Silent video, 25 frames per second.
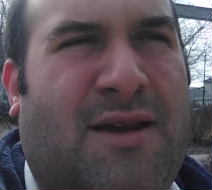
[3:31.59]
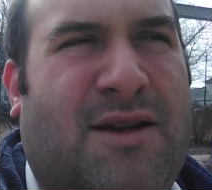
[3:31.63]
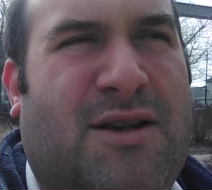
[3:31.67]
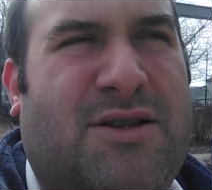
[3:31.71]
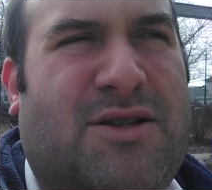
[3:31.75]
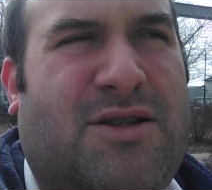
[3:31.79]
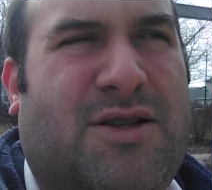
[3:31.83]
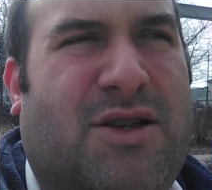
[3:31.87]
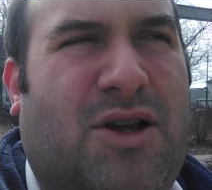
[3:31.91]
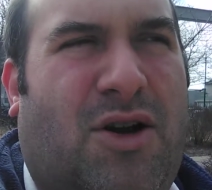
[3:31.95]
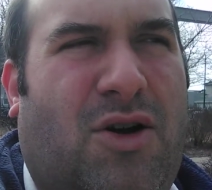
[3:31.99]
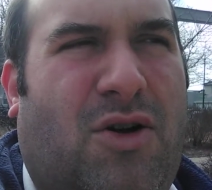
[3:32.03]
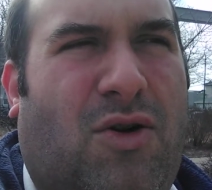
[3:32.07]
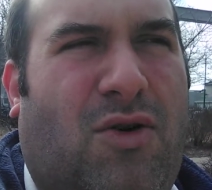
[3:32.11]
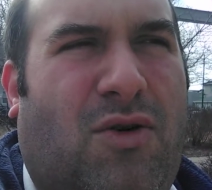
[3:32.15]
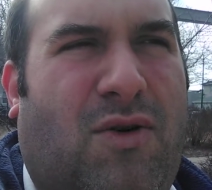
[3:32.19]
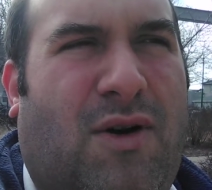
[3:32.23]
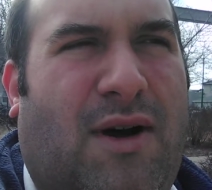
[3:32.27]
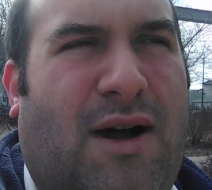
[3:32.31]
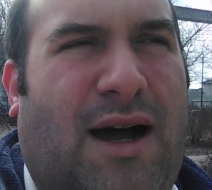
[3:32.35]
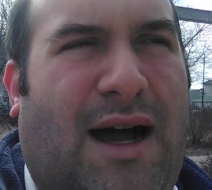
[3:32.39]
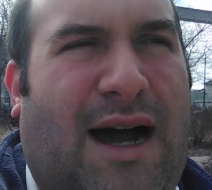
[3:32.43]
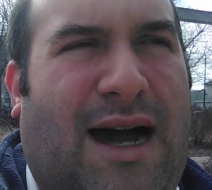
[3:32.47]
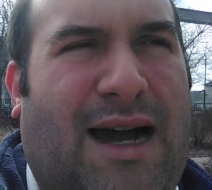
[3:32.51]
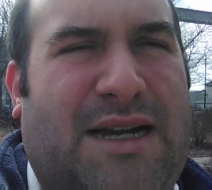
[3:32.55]
So
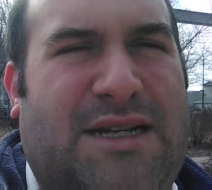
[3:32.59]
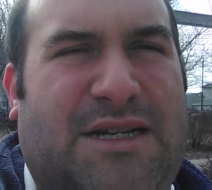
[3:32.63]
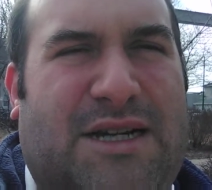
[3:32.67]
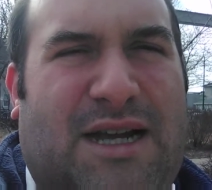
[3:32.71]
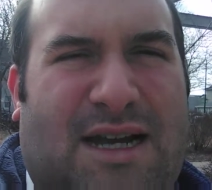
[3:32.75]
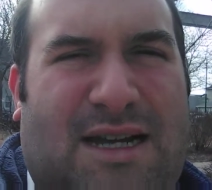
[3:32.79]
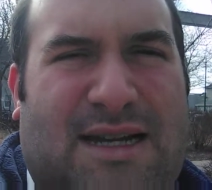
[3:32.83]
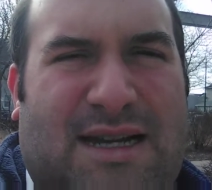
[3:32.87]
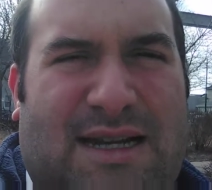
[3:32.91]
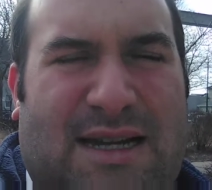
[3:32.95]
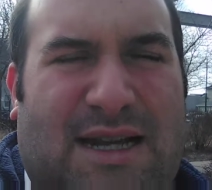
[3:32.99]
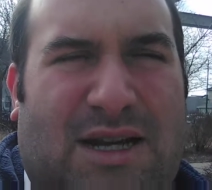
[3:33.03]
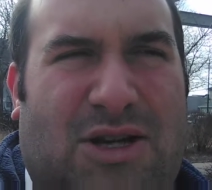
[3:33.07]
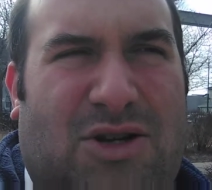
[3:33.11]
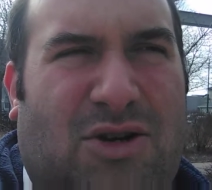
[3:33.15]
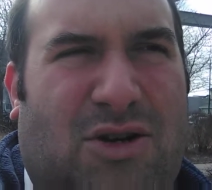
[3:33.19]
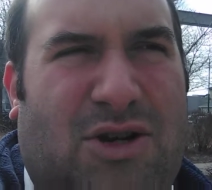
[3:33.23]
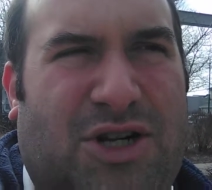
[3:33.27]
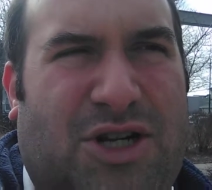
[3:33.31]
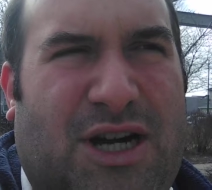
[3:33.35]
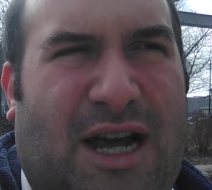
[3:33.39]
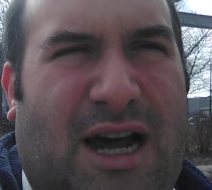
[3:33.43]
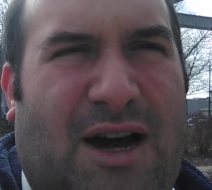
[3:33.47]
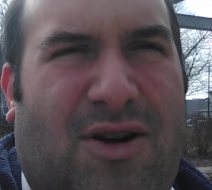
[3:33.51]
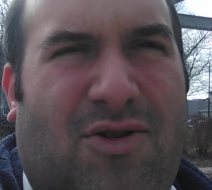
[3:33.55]
I checked as I took a
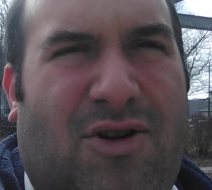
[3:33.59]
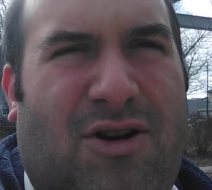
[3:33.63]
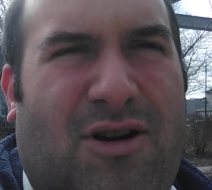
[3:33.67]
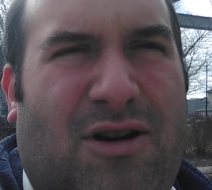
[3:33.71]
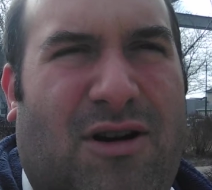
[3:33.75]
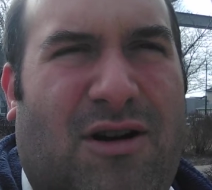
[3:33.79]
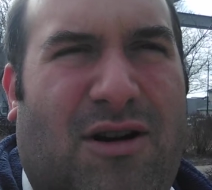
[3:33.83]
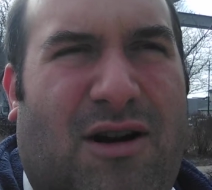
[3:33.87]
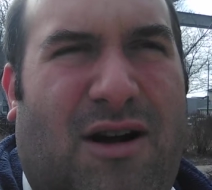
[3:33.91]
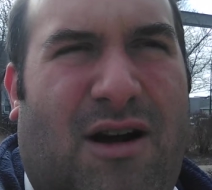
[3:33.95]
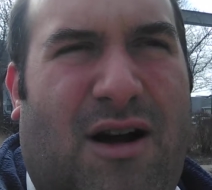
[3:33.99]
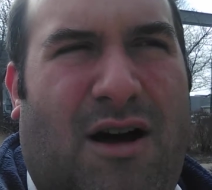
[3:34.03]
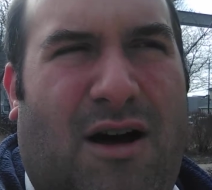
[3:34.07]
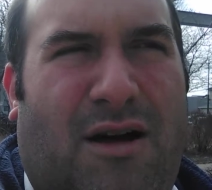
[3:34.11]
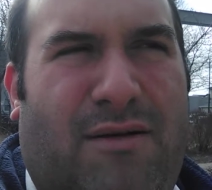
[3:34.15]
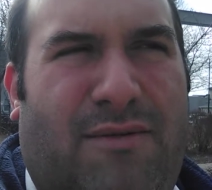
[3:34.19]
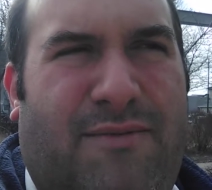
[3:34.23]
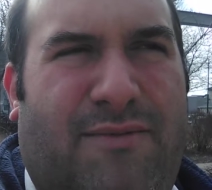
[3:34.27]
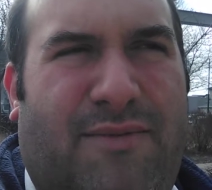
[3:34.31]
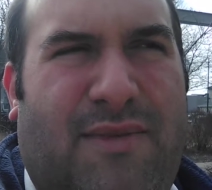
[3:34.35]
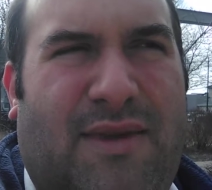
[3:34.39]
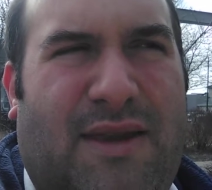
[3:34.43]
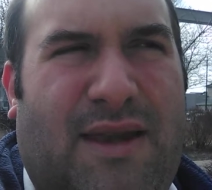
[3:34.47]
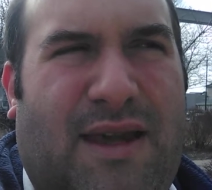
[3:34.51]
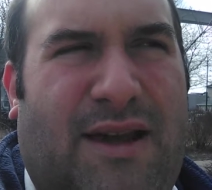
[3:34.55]
shower
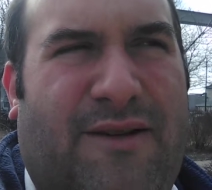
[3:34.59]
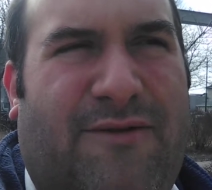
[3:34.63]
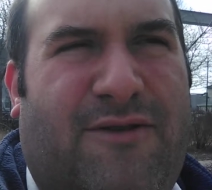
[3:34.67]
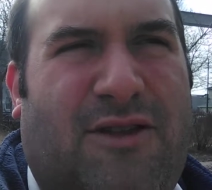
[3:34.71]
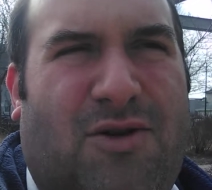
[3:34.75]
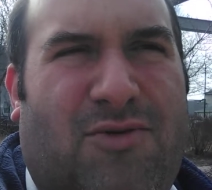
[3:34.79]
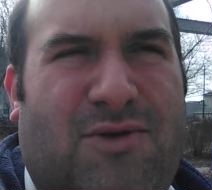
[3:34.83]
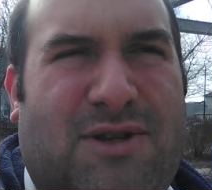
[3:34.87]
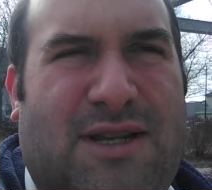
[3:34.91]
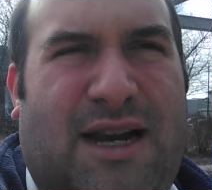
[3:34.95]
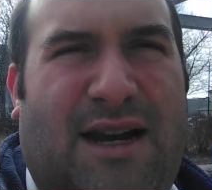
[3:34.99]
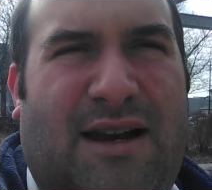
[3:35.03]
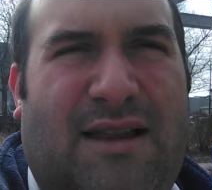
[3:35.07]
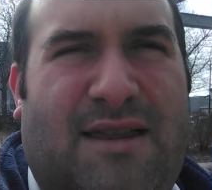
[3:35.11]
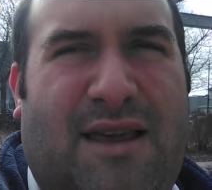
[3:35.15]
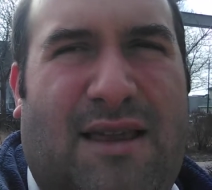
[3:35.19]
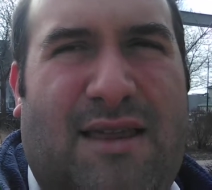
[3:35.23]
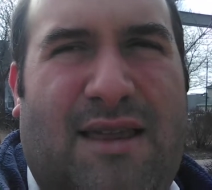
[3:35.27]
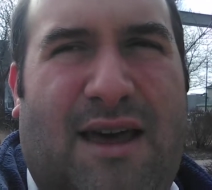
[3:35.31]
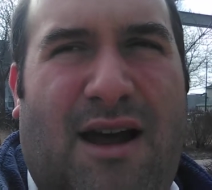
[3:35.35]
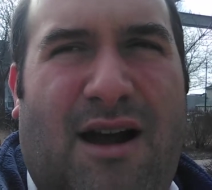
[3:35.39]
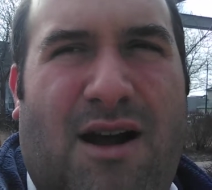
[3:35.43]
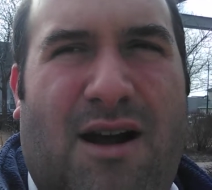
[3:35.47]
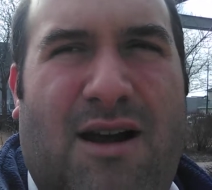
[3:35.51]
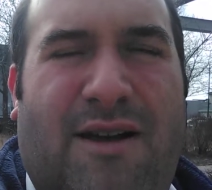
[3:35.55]
if there was anything
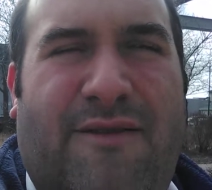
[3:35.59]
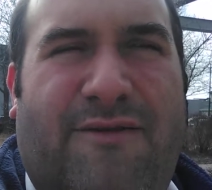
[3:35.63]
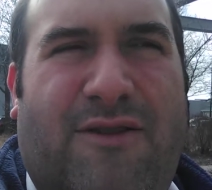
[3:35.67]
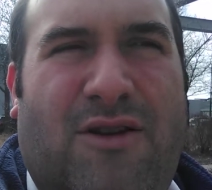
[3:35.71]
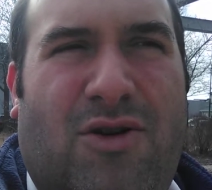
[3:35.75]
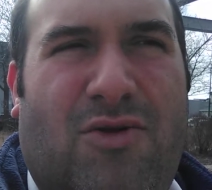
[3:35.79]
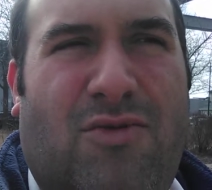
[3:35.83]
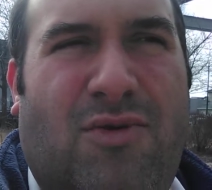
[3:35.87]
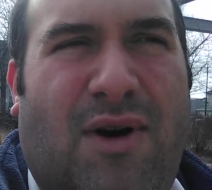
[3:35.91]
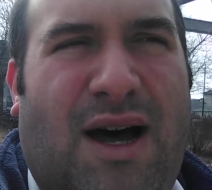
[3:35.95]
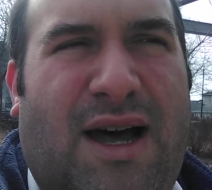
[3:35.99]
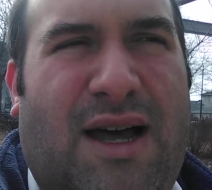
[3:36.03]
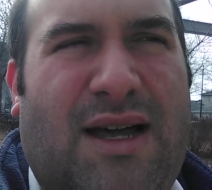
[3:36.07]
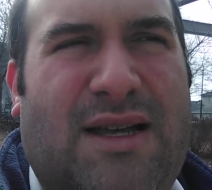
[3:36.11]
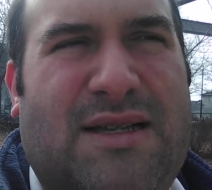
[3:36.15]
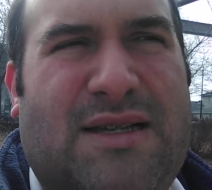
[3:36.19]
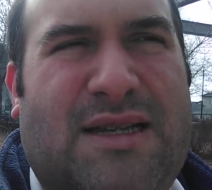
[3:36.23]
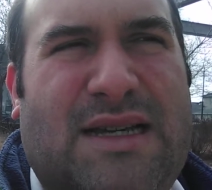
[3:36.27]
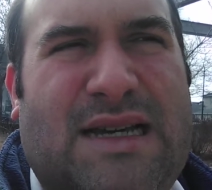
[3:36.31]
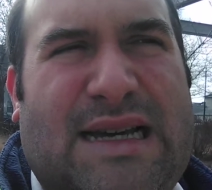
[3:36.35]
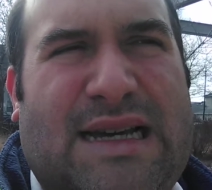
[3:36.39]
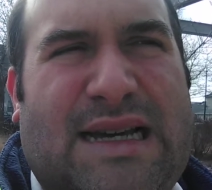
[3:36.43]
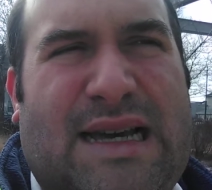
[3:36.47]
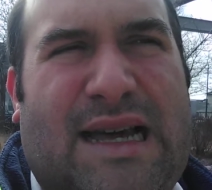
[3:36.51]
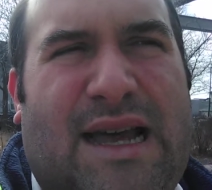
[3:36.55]
there, and if there was,
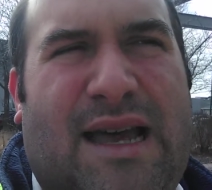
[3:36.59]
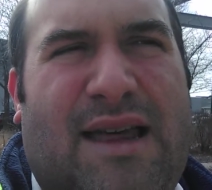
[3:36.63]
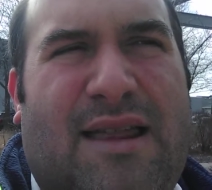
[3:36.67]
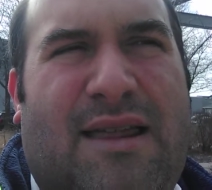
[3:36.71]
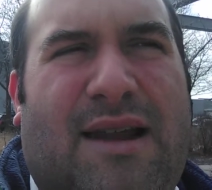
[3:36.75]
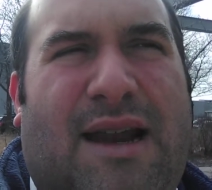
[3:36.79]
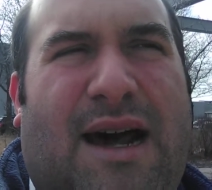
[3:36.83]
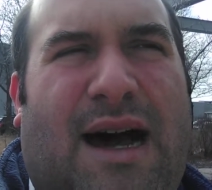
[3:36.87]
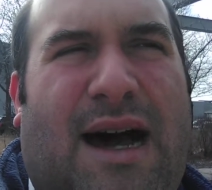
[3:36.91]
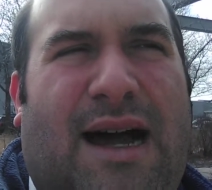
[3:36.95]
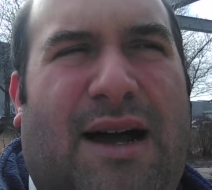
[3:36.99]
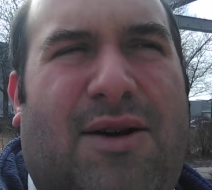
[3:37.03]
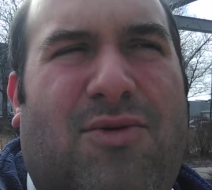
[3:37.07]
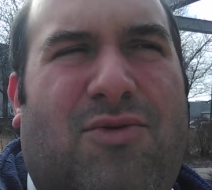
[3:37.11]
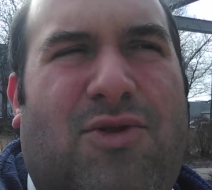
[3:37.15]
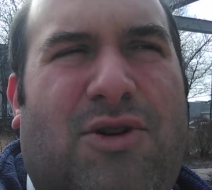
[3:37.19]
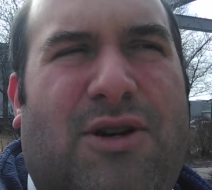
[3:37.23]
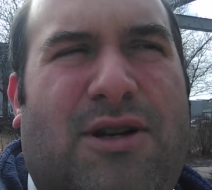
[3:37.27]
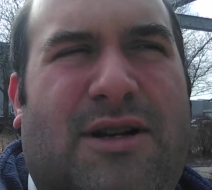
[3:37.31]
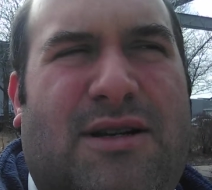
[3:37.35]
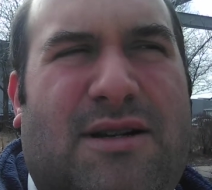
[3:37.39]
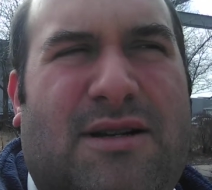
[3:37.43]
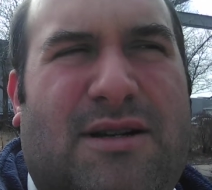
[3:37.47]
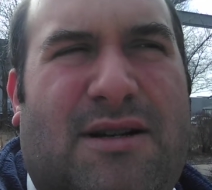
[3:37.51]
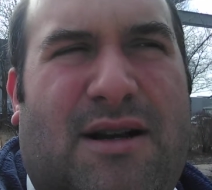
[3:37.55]
then I
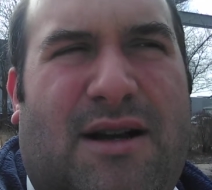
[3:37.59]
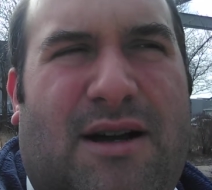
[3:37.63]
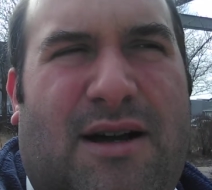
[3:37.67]
would